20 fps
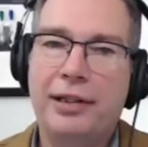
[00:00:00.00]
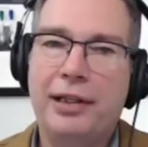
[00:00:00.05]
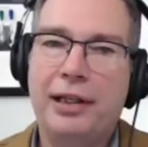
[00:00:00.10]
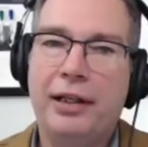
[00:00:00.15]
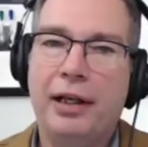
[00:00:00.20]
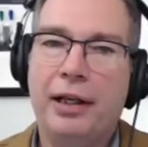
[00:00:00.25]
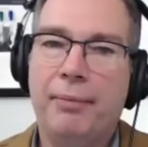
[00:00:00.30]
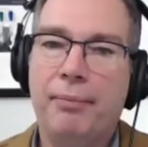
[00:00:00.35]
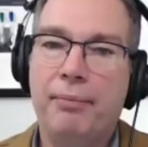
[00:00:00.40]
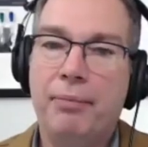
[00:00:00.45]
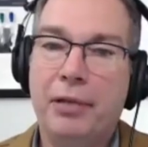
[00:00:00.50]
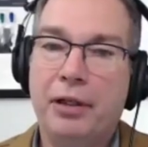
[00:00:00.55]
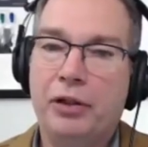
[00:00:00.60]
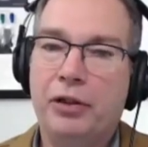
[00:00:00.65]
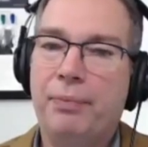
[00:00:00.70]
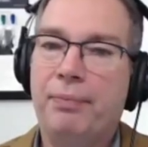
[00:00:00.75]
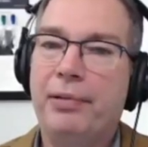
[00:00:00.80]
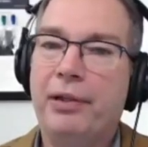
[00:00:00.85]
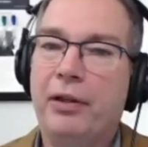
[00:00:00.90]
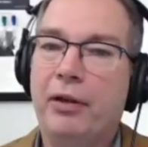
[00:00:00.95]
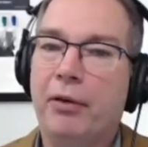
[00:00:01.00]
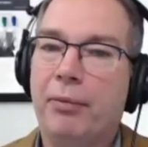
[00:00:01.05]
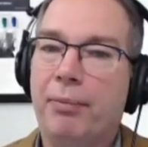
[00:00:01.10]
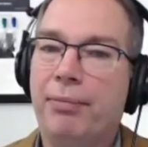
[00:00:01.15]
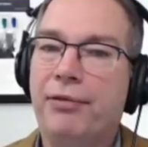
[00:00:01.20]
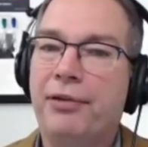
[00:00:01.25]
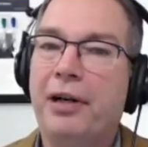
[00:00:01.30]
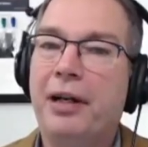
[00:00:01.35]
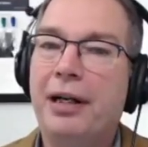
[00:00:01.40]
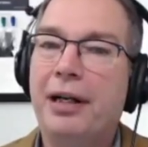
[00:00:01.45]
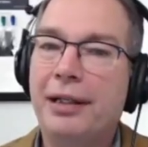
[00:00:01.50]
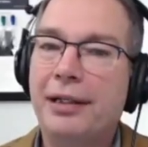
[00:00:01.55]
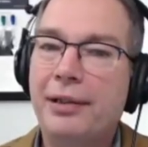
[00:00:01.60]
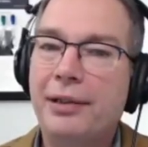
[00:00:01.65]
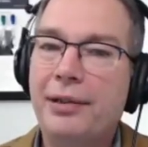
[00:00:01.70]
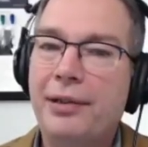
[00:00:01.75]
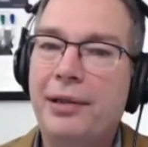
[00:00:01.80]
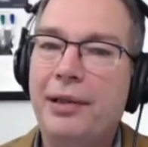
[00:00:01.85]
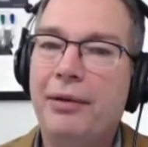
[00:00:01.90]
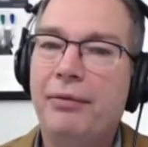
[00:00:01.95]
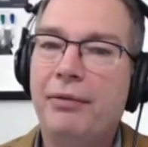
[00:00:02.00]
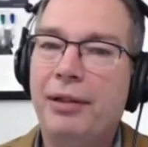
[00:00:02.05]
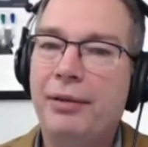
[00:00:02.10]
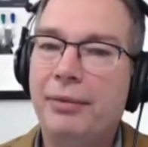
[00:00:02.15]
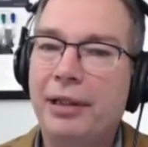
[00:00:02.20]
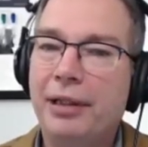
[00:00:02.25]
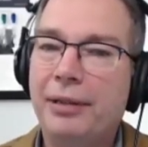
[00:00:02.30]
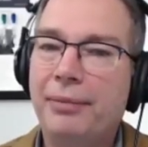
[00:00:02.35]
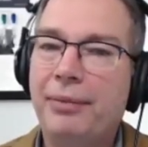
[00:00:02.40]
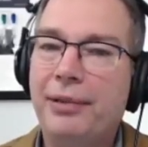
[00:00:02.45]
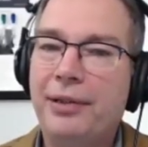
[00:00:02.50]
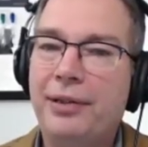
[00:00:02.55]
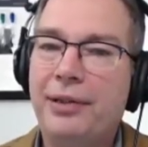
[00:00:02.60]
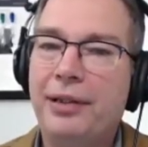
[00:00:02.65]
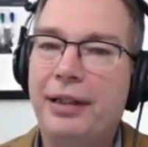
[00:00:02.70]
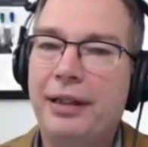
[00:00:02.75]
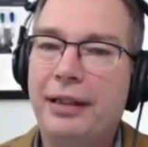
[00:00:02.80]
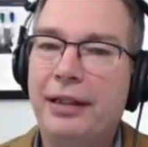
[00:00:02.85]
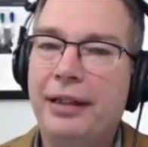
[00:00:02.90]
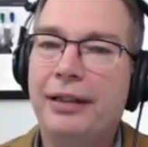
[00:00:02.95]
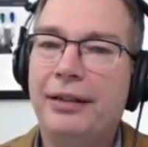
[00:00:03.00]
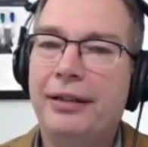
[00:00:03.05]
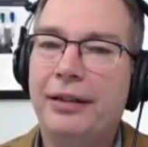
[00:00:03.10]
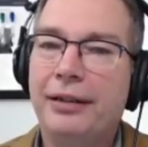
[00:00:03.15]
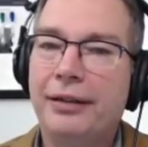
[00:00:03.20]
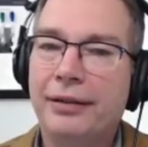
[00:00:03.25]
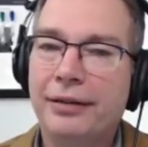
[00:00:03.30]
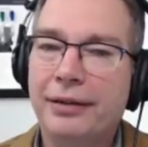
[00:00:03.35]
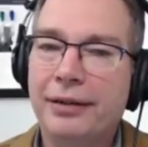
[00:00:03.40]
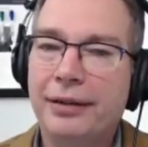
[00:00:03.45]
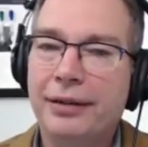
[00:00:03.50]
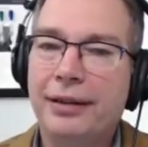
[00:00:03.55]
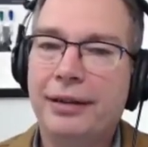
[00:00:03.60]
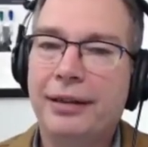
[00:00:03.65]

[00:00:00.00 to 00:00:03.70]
they see a much bigger prize than we might be seeing down there?